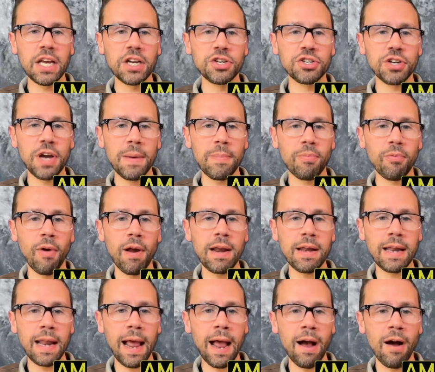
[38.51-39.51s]
shape
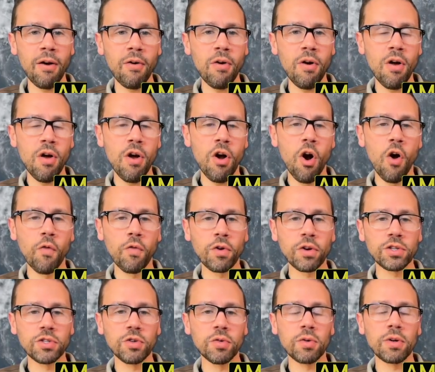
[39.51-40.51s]
right now over
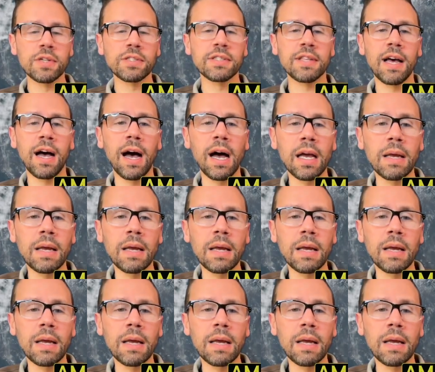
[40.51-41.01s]
towards the high